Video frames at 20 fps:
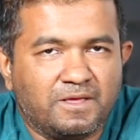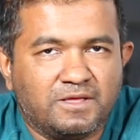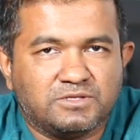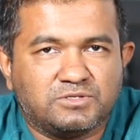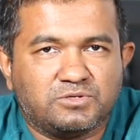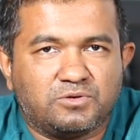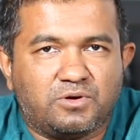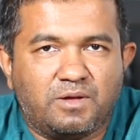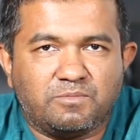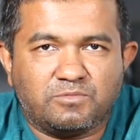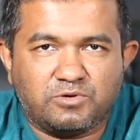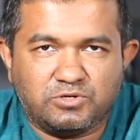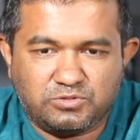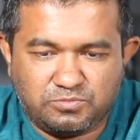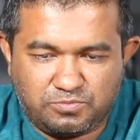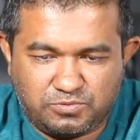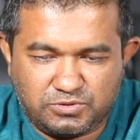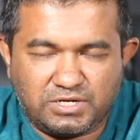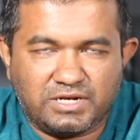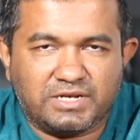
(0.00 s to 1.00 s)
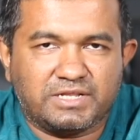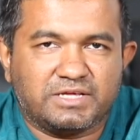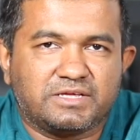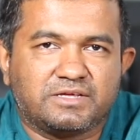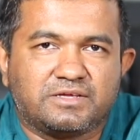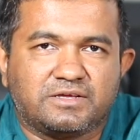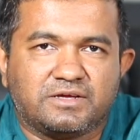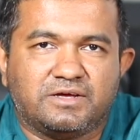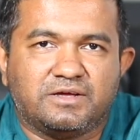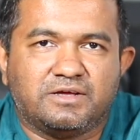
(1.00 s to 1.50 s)
So I'm going to put a
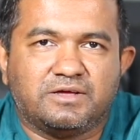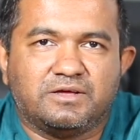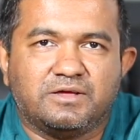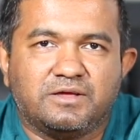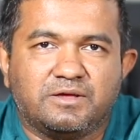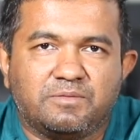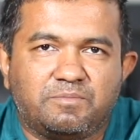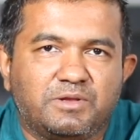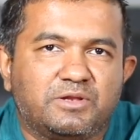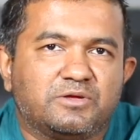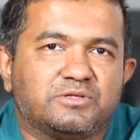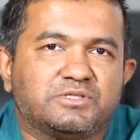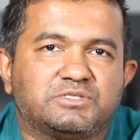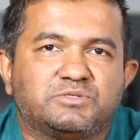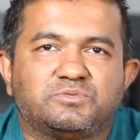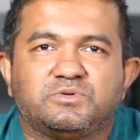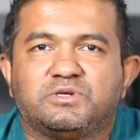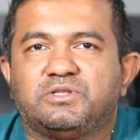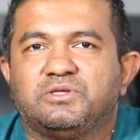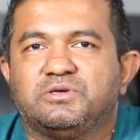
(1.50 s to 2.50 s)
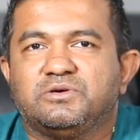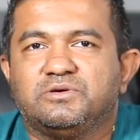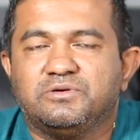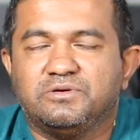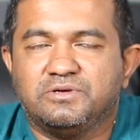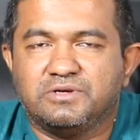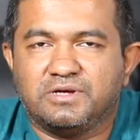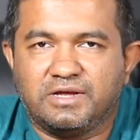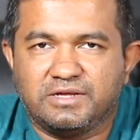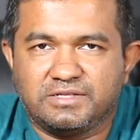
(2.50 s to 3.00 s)
link below this video
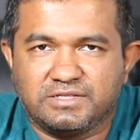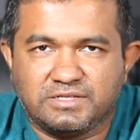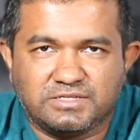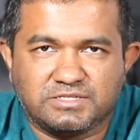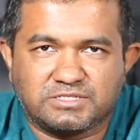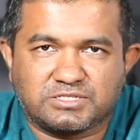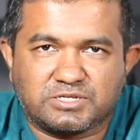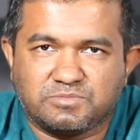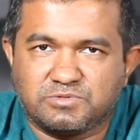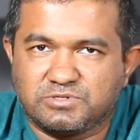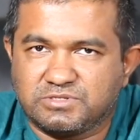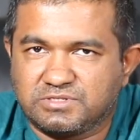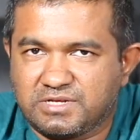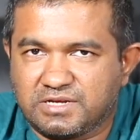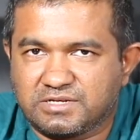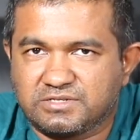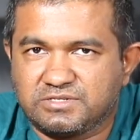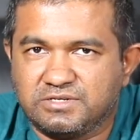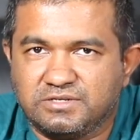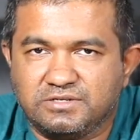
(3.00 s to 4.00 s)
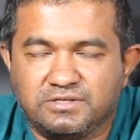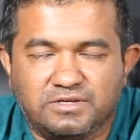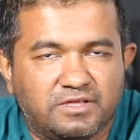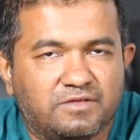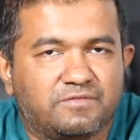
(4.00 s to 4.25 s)
in the description section.